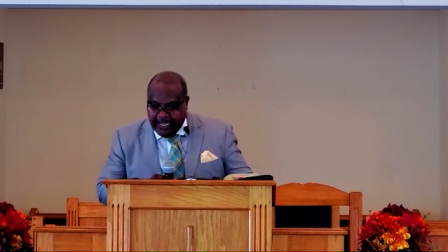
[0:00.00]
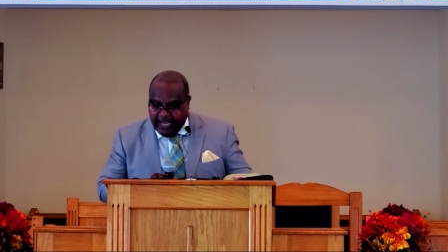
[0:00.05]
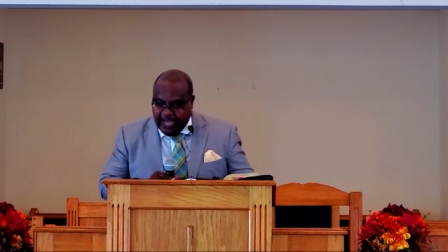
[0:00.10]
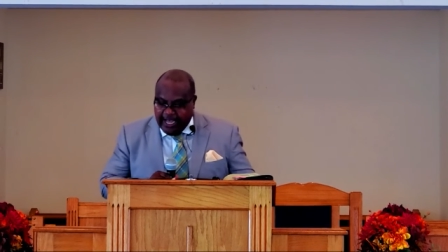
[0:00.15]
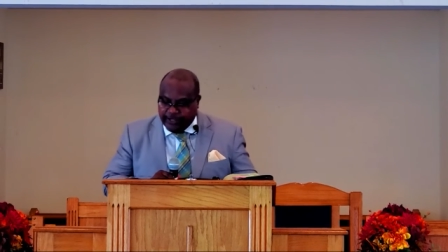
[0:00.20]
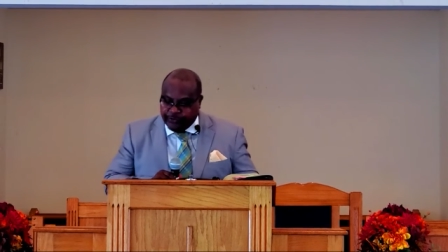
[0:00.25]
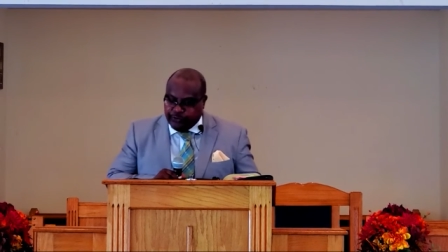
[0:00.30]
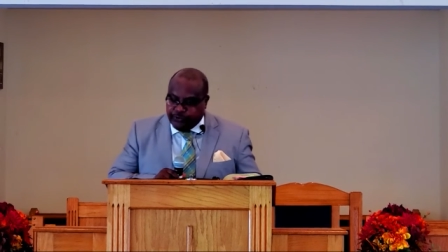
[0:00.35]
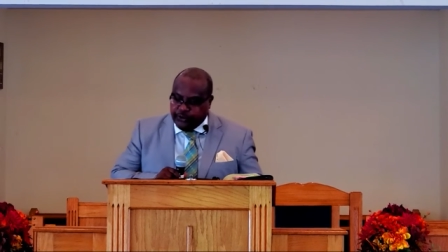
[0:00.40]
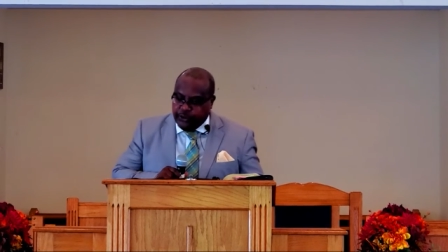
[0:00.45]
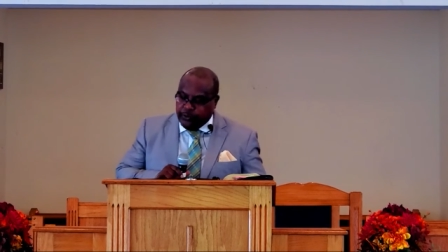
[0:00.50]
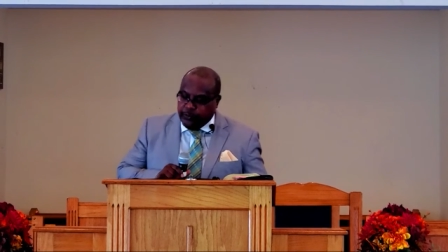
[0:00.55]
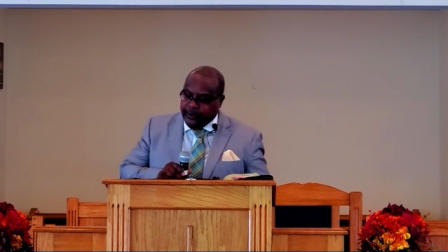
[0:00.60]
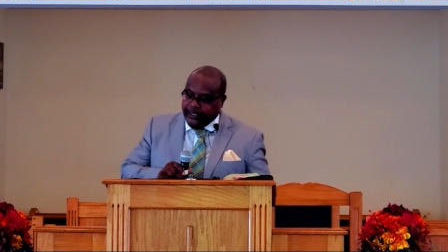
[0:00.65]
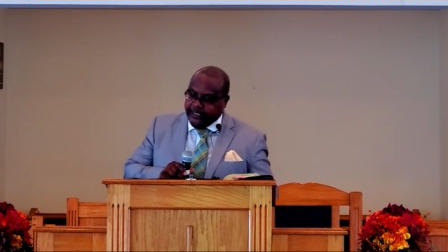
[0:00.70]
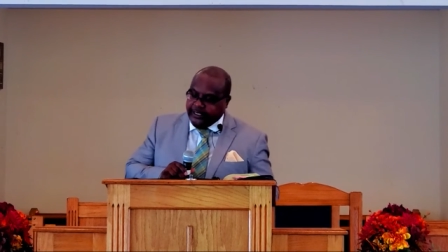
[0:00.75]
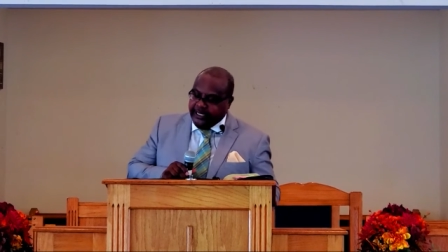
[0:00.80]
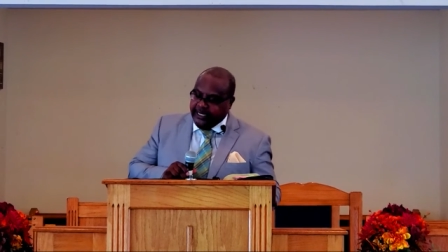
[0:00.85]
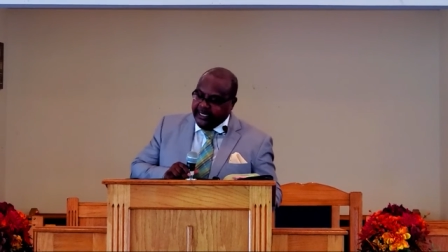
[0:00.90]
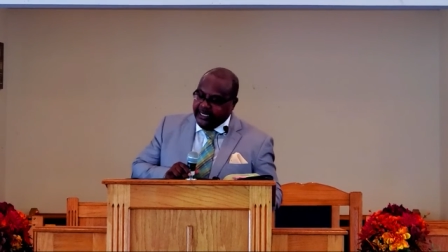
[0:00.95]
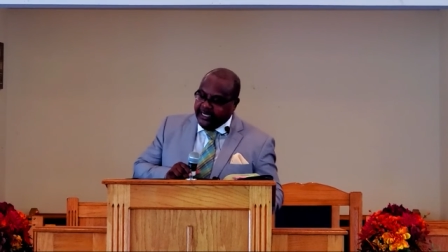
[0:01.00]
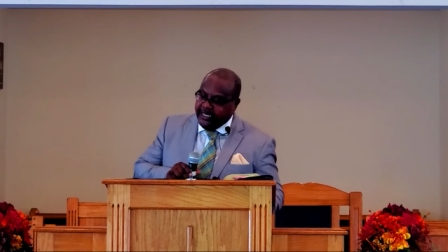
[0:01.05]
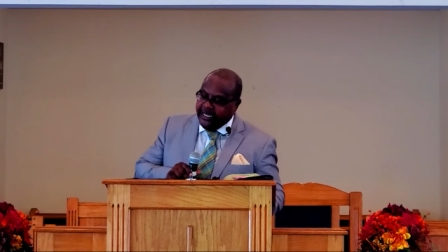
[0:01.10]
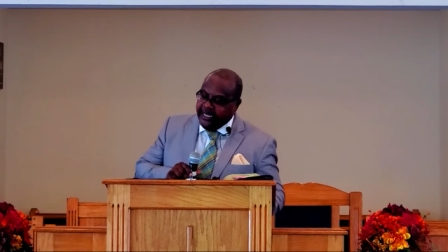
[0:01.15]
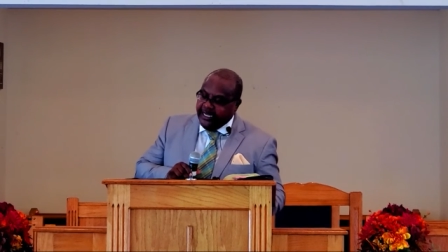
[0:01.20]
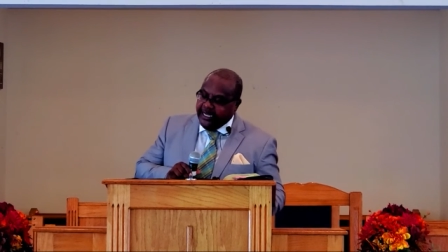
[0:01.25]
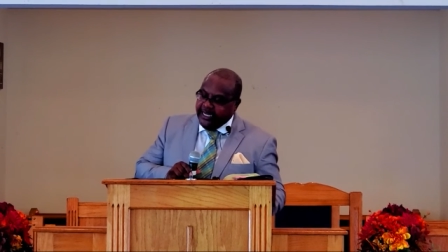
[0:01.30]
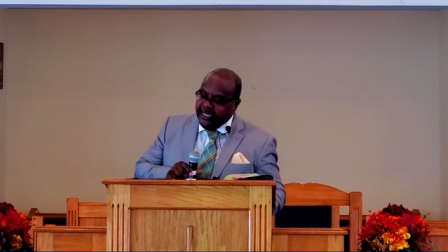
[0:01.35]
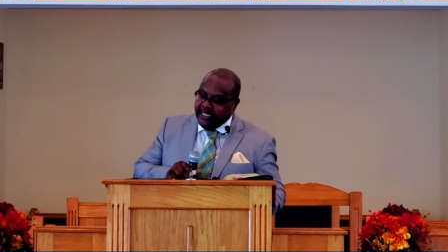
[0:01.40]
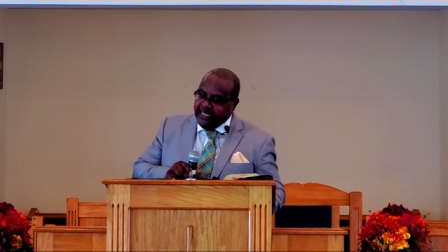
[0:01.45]
God do it.
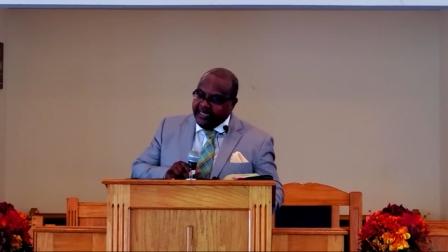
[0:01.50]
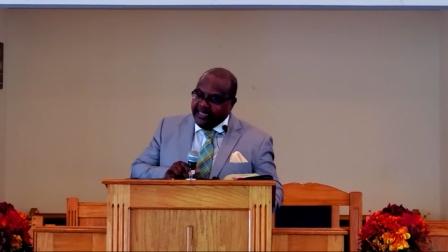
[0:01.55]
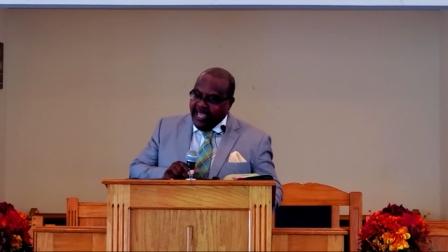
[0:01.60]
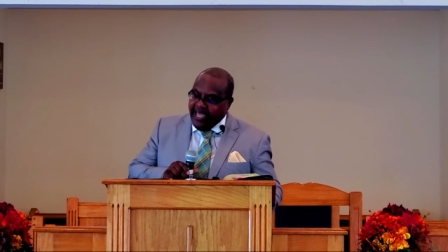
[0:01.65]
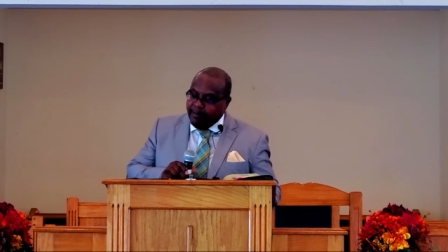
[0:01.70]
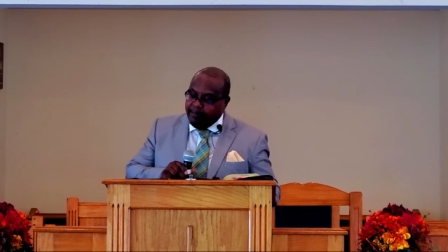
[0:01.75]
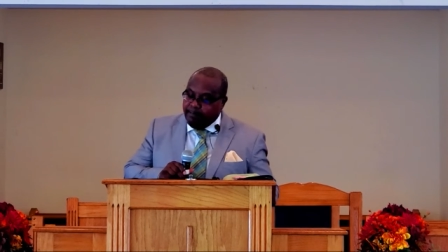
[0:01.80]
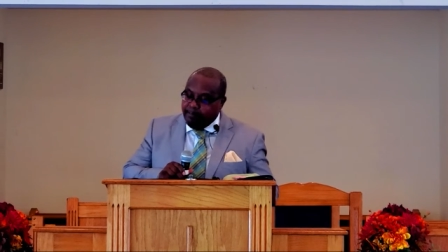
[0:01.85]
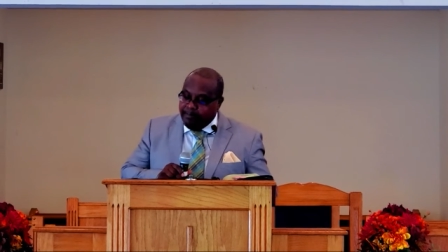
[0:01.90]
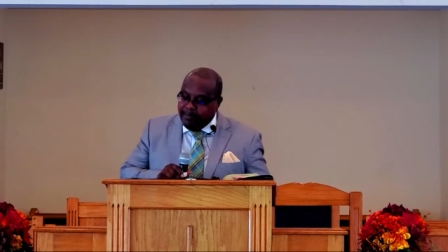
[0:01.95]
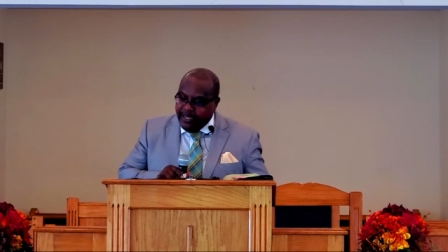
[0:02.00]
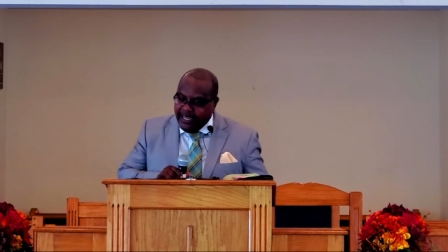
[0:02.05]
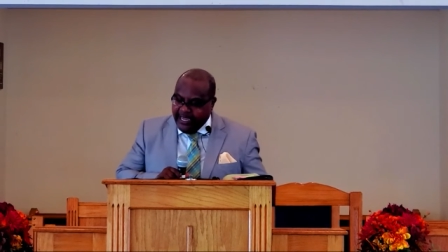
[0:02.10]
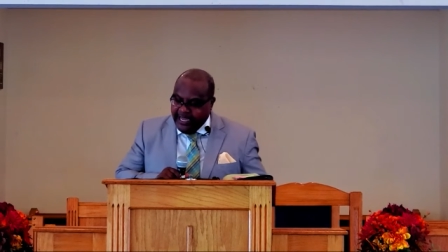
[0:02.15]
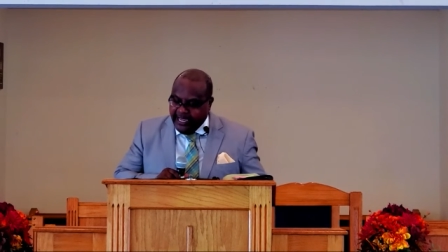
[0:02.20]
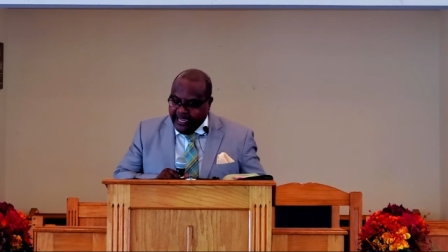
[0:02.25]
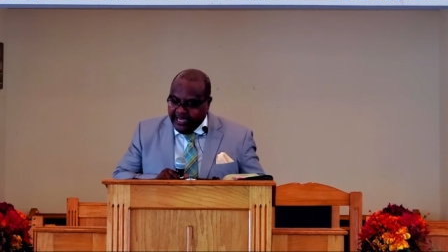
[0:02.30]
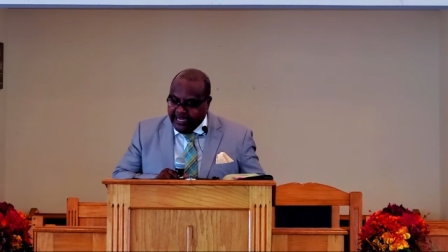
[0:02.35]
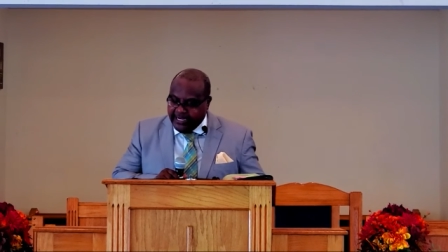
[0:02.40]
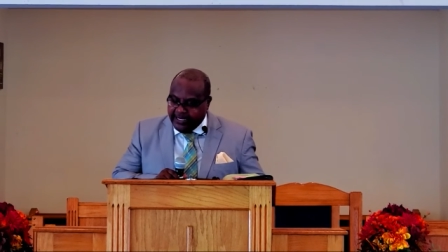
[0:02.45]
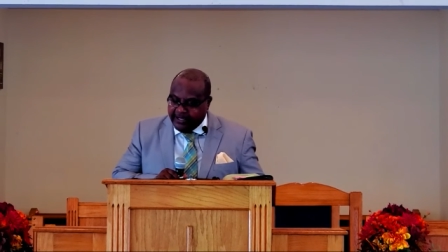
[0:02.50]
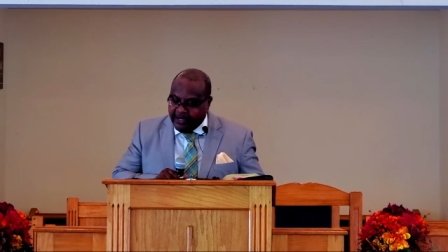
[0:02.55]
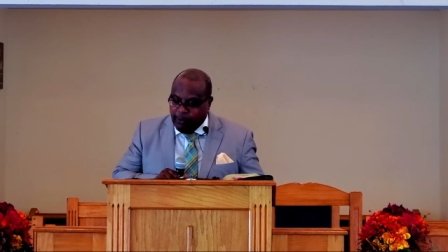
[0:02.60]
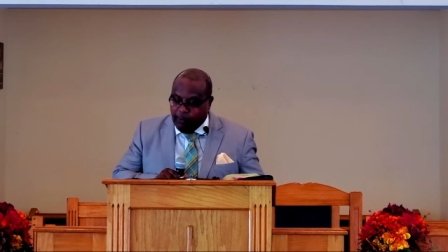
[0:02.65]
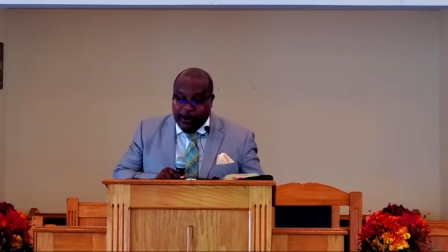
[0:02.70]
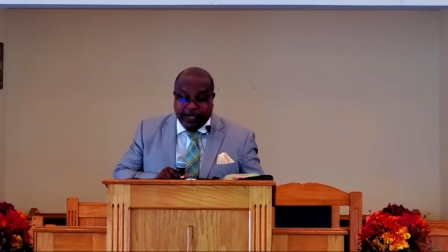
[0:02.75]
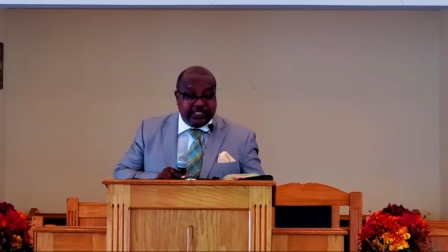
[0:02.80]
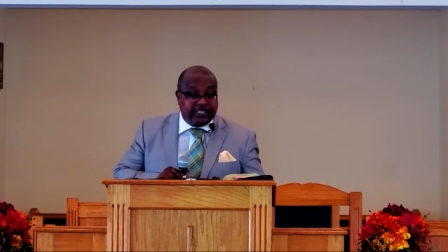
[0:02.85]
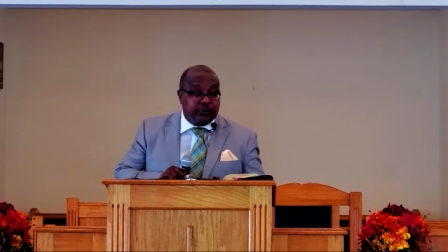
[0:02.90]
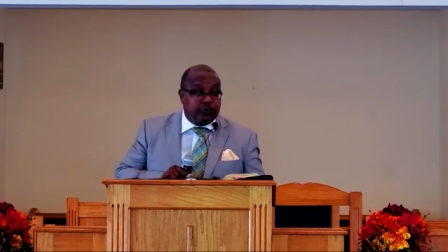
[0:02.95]
That men,
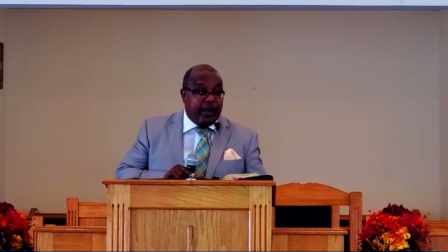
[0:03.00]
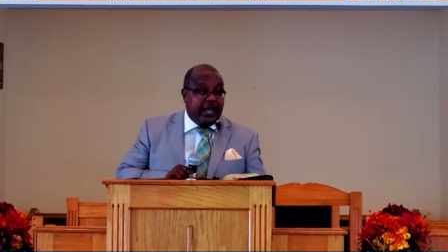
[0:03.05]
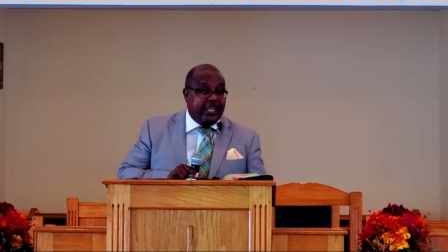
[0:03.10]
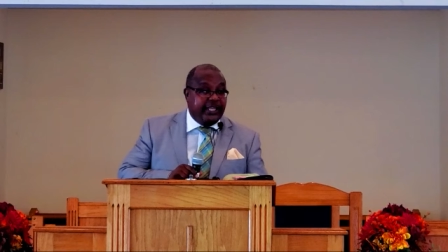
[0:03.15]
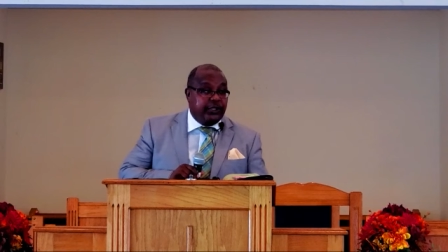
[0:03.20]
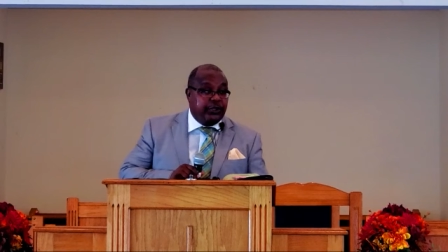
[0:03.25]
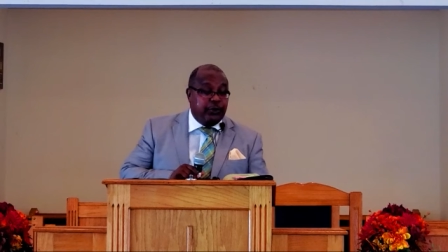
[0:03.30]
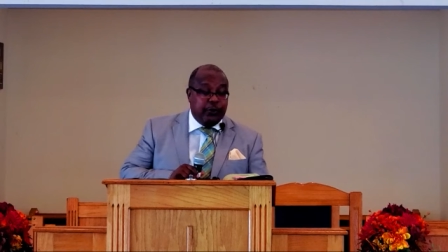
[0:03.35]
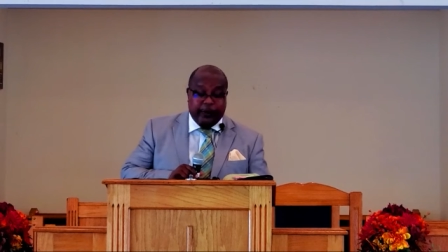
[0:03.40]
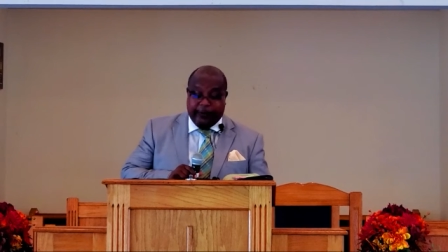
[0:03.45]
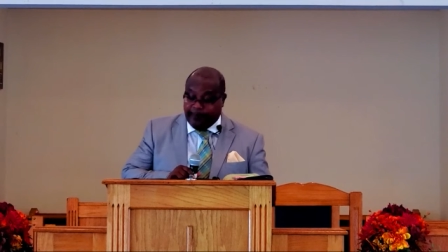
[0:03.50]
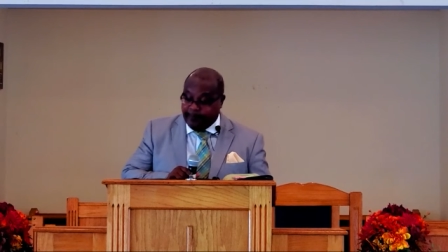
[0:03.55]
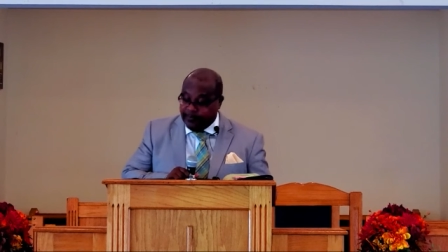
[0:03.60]
now watch why he do